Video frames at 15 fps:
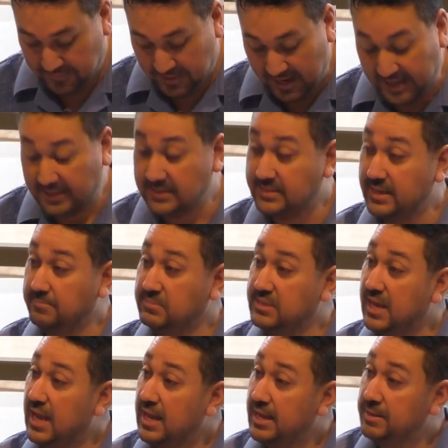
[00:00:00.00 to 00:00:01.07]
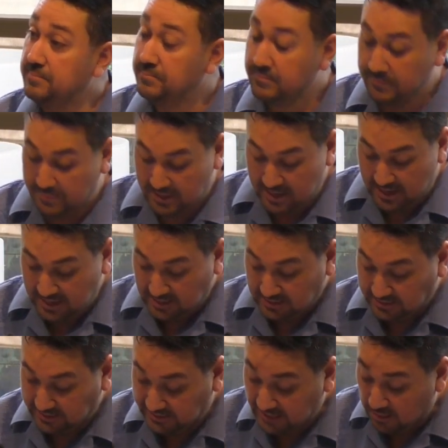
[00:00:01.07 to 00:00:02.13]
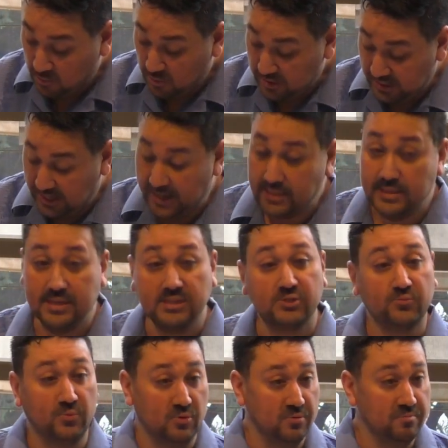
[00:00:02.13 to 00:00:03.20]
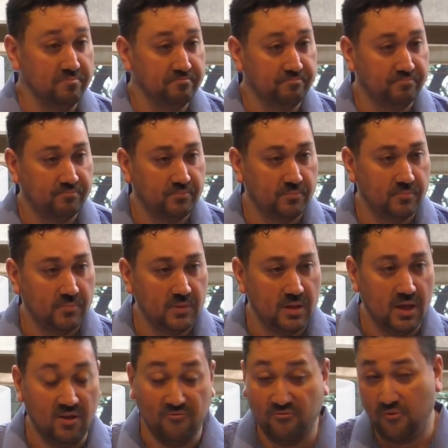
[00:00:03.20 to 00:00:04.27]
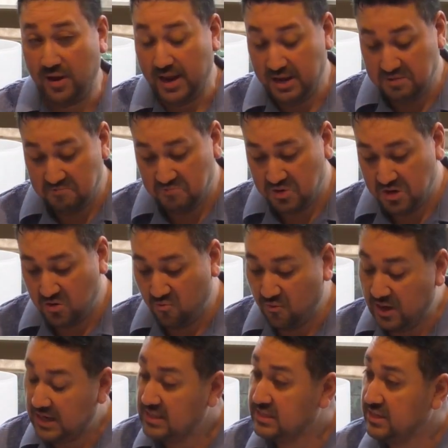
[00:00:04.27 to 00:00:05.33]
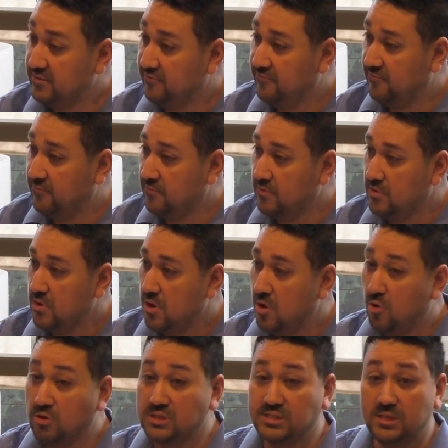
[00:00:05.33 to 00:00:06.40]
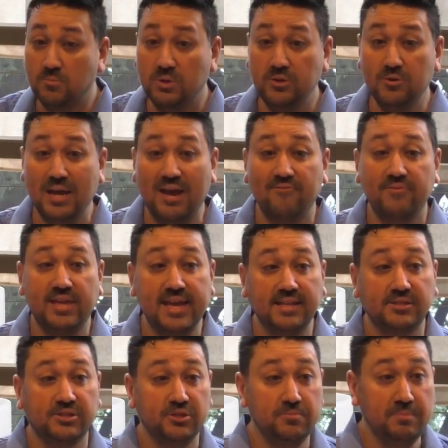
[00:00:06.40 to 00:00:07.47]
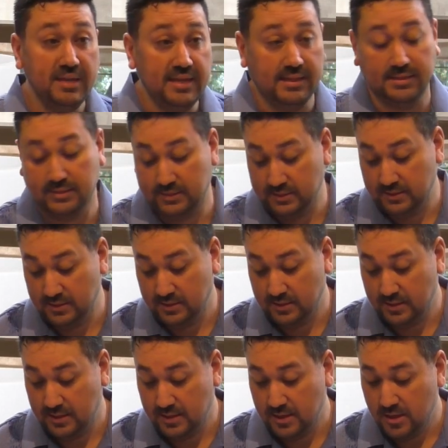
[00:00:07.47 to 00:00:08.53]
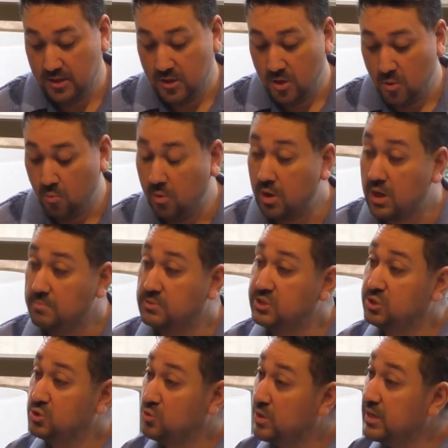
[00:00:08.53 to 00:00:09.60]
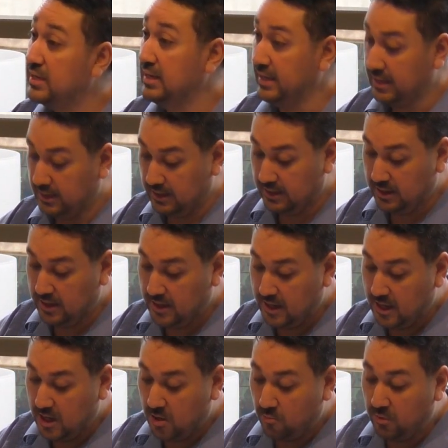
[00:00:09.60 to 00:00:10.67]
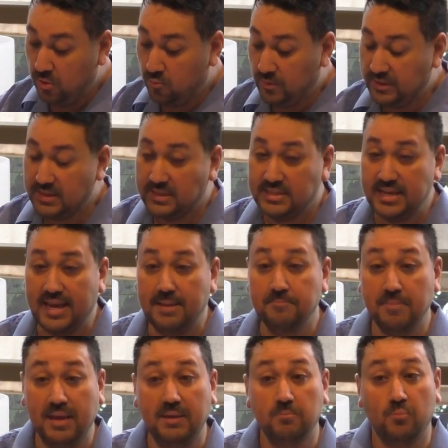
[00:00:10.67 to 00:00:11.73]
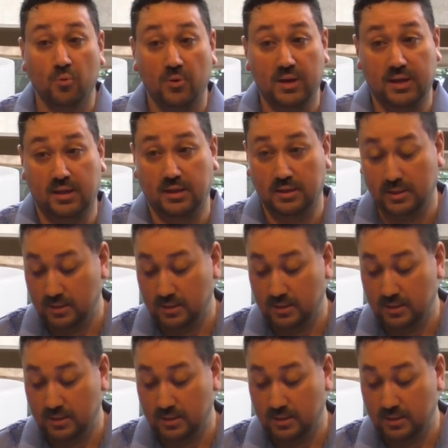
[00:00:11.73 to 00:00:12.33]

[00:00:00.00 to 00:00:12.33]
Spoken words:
At the same time, someone in this room, a friend, relative, or someone you have yet to meet, woke up struggling with what the day may bring.